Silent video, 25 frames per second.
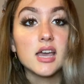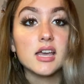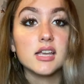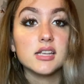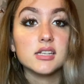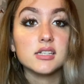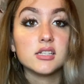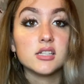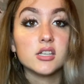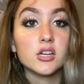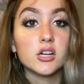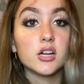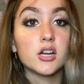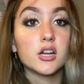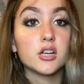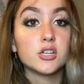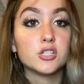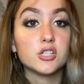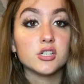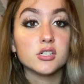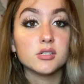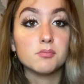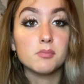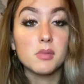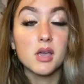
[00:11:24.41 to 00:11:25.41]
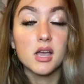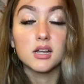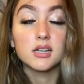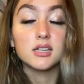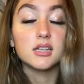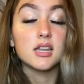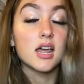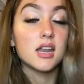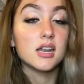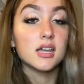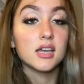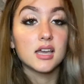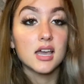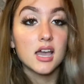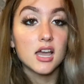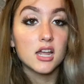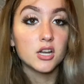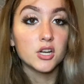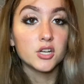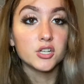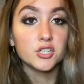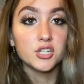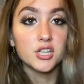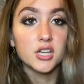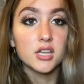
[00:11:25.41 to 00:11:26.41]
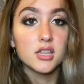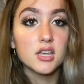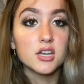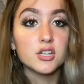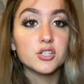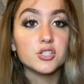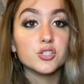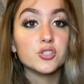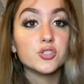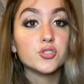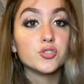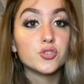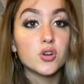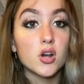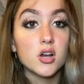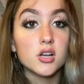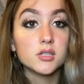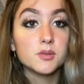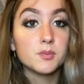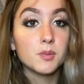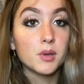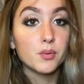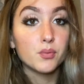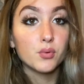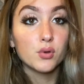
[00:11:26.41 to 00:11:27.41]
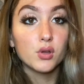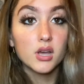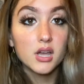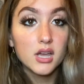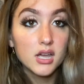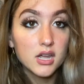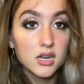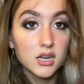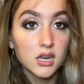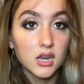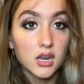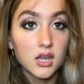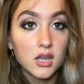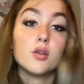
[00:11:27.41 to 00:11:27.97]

is their just magnetic energy that just draws people in.